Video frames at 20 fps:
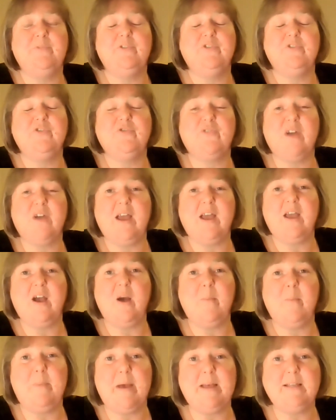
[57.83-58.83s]
try
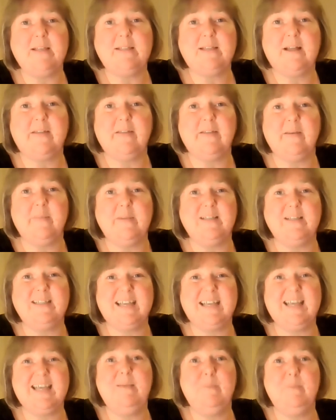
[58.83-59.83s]
our best at them and to
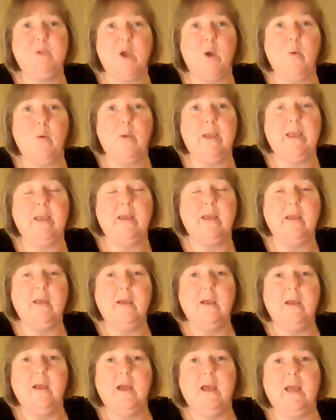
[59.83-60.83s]
keep going.
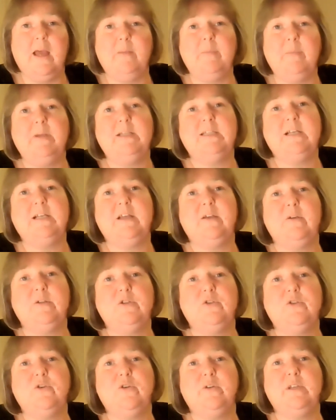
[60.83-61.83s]
And I'm going to tell you a
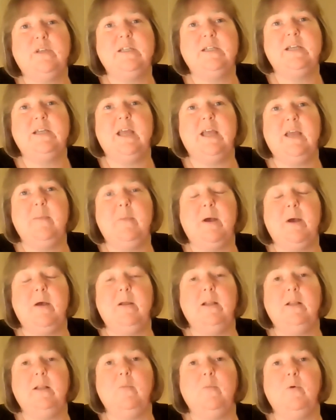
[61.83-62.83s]
story today about a
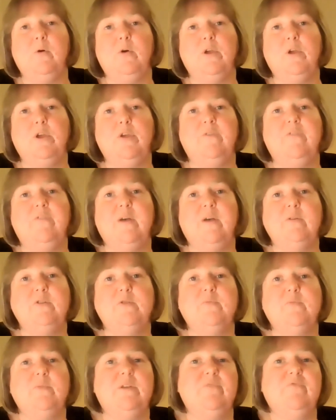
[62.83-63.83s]
little boy who found
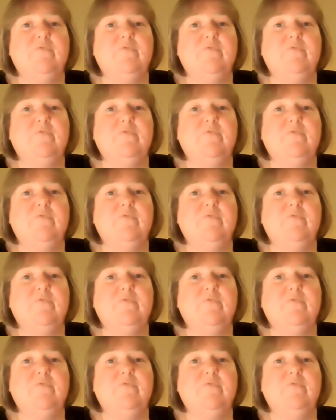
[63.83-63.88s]
something